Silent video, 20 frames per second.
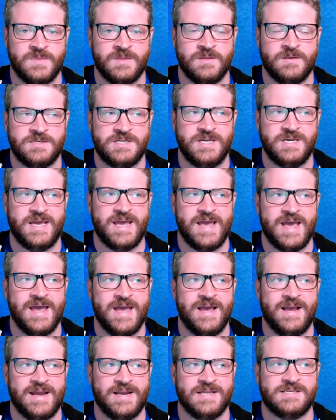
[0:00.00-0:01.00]
CKA
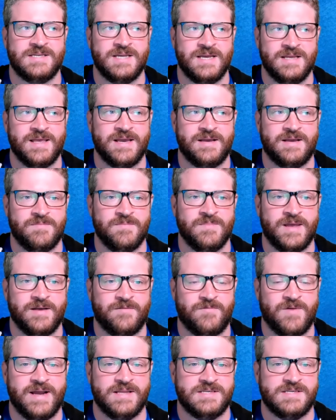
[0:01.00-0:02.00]
again, it's like
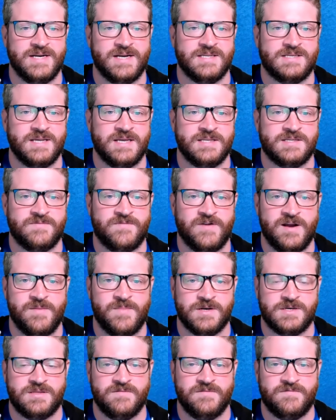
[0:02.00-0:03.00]
Ryan said, it's very
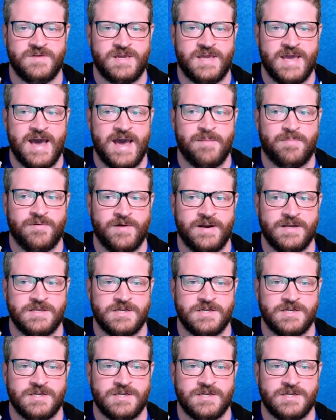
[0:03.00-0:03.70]
much the VCAP, right?